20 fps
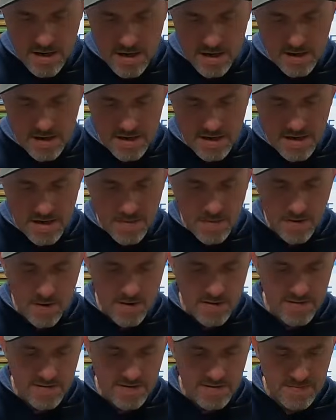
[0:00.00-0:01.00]
on any
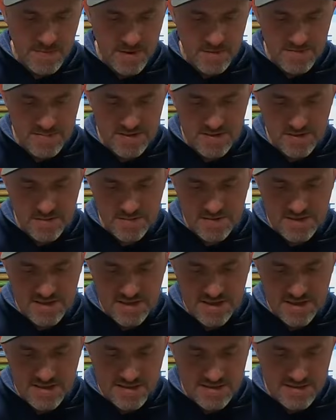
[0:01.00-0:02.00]
part of this pump seal
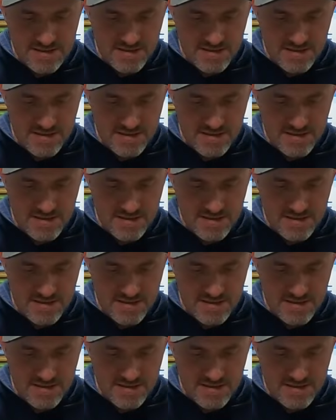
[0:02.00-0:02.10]
besides